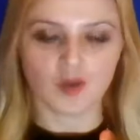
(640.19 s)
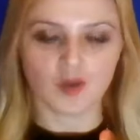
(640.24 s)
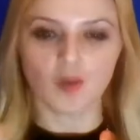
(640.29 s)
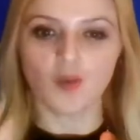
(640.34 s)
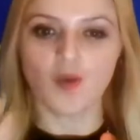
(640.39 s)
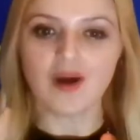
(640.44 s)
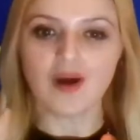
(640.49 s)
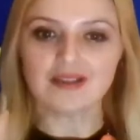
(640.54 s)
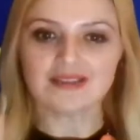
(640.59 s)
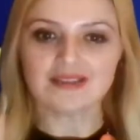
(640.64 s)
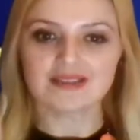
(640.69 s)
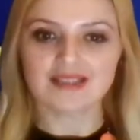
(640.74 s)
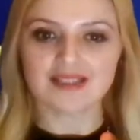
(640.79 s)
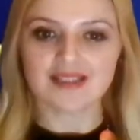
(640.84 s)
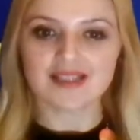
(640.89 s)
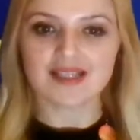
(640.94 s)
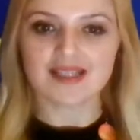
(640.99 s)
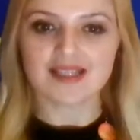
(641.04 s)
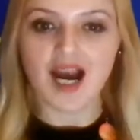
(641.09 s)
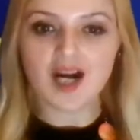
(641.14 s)

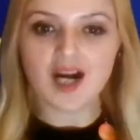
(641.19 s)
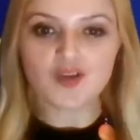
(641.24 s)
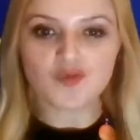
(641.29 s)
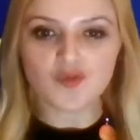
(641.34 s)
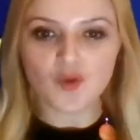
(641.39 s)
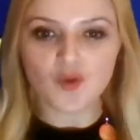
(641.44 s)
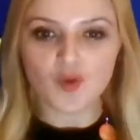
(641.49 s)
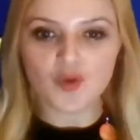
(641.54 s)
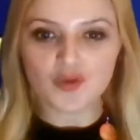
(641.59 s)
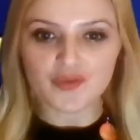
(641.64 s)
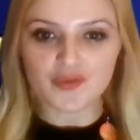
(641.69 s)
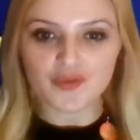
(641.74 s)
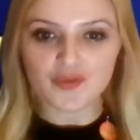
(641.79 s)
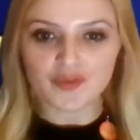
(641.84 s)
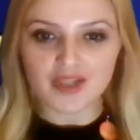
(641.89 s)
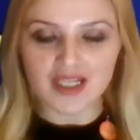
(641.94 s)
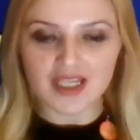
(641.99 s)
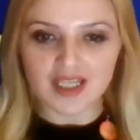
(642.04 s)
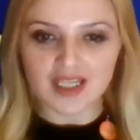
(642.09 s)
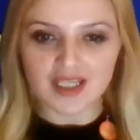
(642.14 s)
qualities are for
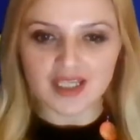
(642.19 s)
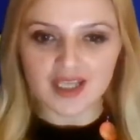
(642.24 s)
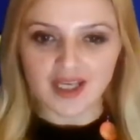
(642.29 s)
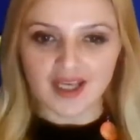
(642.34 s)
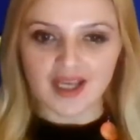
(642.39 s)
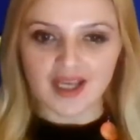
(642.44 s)
free.